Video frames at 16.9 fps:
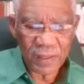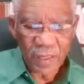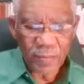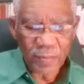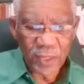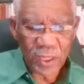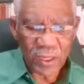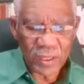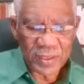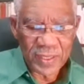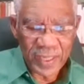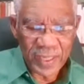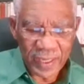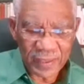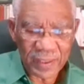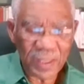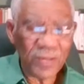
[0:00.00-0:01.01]
because
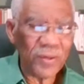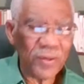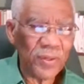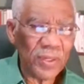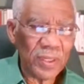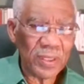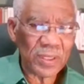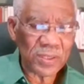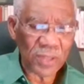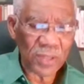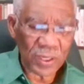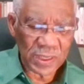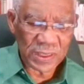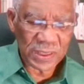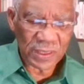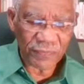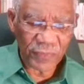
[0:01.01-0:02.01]
Haiti, the
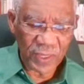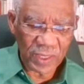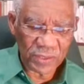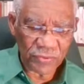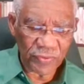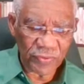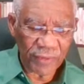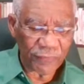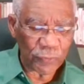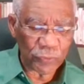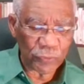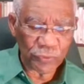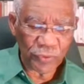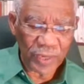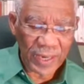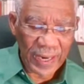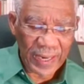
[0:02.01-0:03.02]
success of the Haitian Revolution,
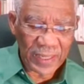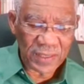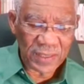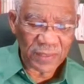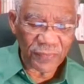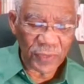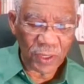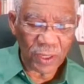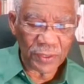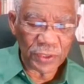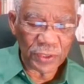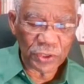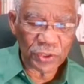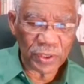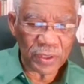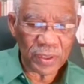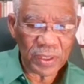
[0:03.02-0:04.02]
regardless of the
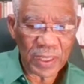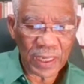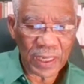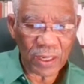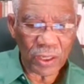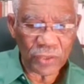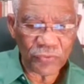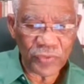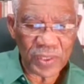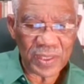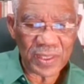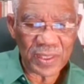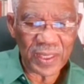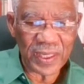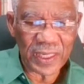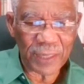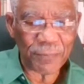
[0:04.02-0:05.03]
condition the country is
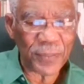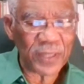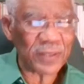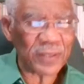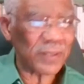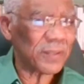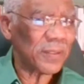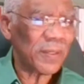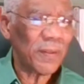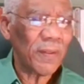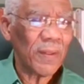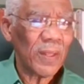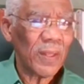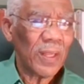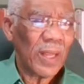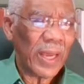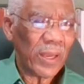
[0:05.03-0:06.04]
in at present.
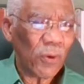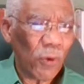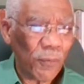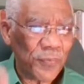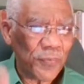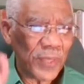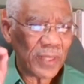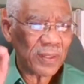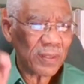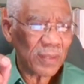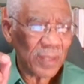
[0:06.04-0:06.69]
I hope that,